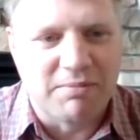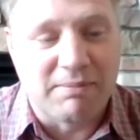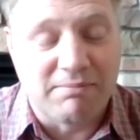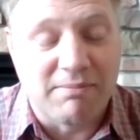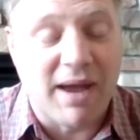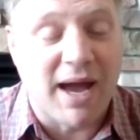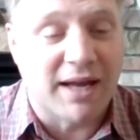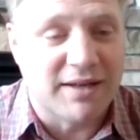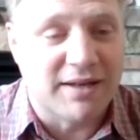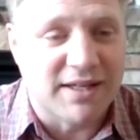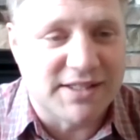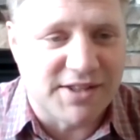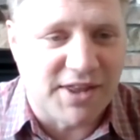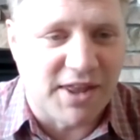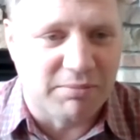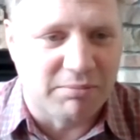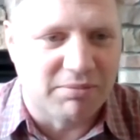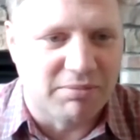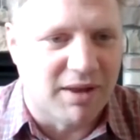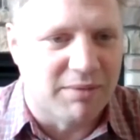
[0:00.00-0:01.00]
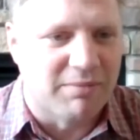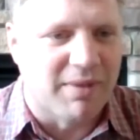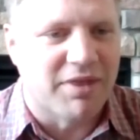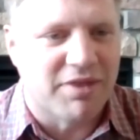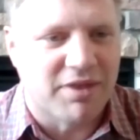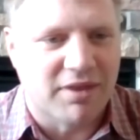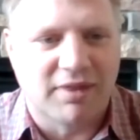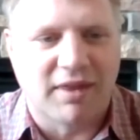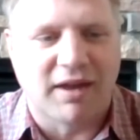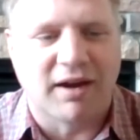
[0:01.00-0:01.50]
madness than
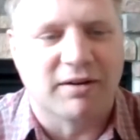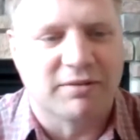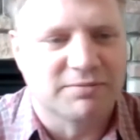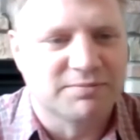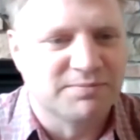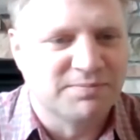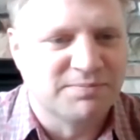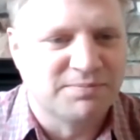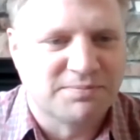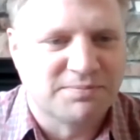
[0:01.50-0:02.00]
method there.